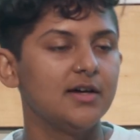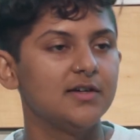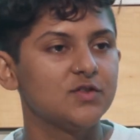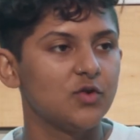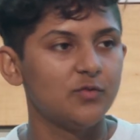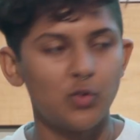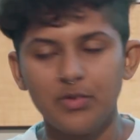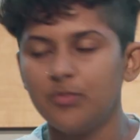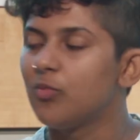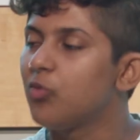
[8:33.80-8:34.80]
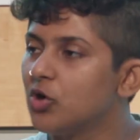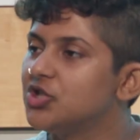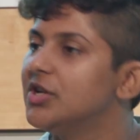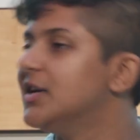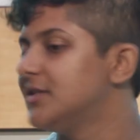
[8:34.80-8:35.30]
sort of would be
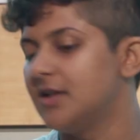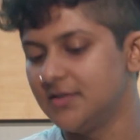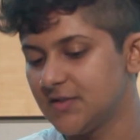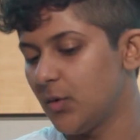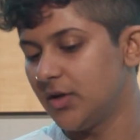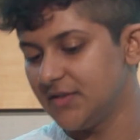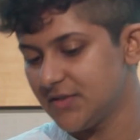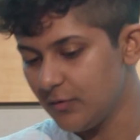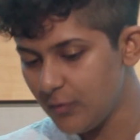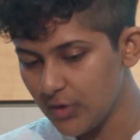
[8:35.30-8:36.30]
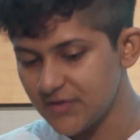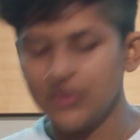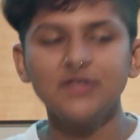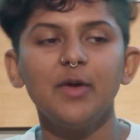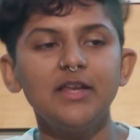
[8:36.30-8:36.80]
proportionate, and so on and so forth. So
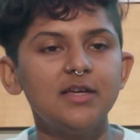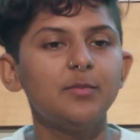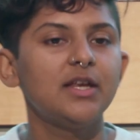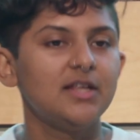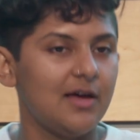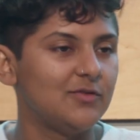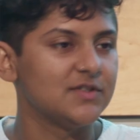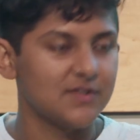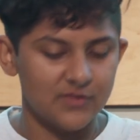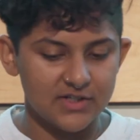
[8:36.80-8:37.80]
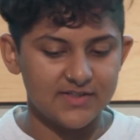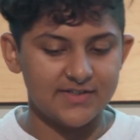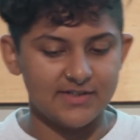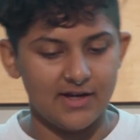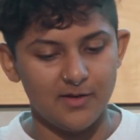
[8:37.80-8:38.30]
there's many levels of
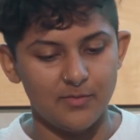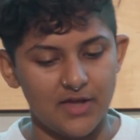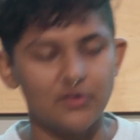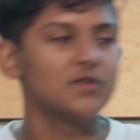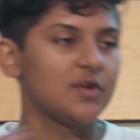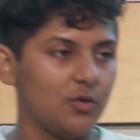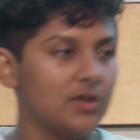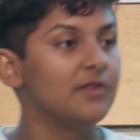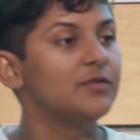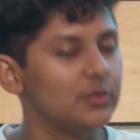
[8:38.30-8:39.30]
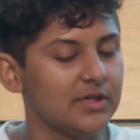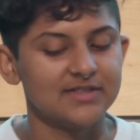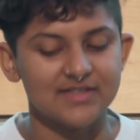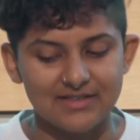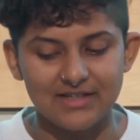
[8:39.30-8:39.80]
this, and those are only a few
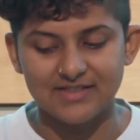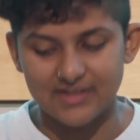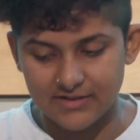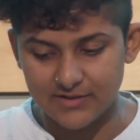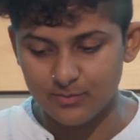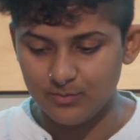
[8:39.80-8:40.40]
things that they studied.